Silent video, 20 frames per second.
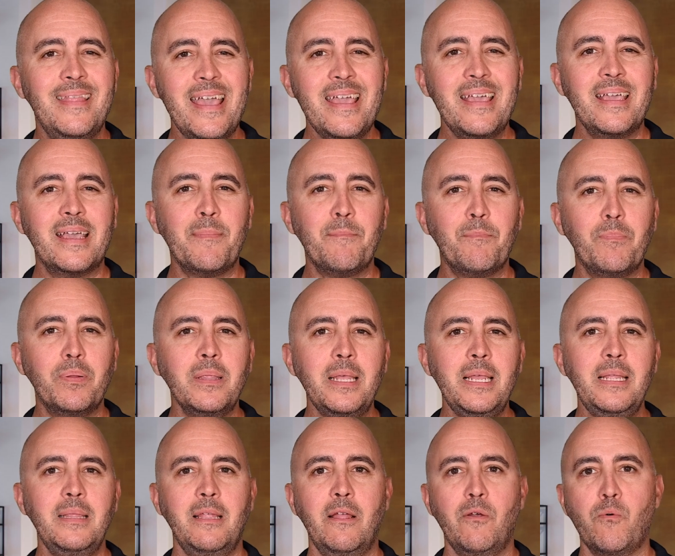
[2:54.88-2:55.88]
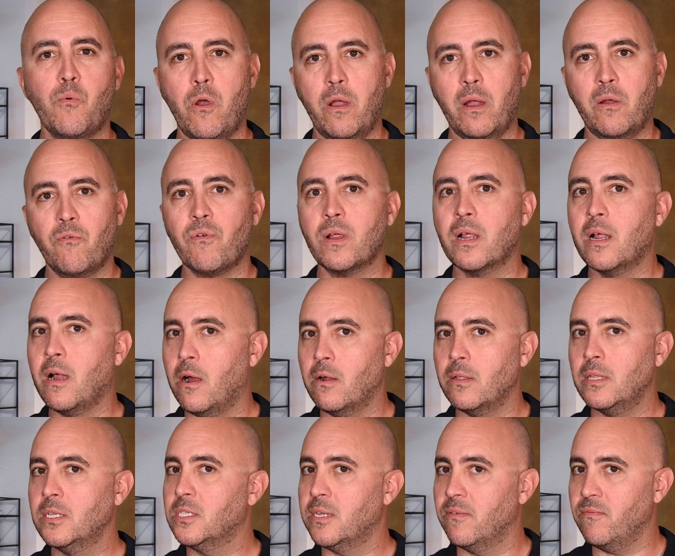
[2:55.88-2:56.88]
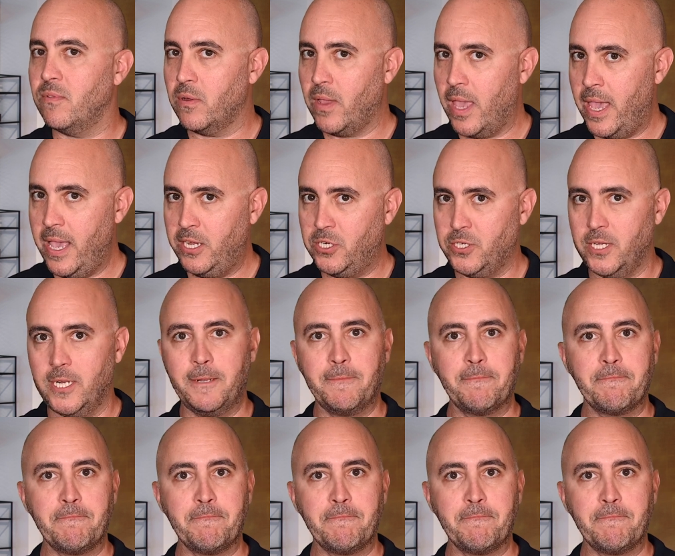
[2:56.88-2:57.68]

they complete their work regardless of location.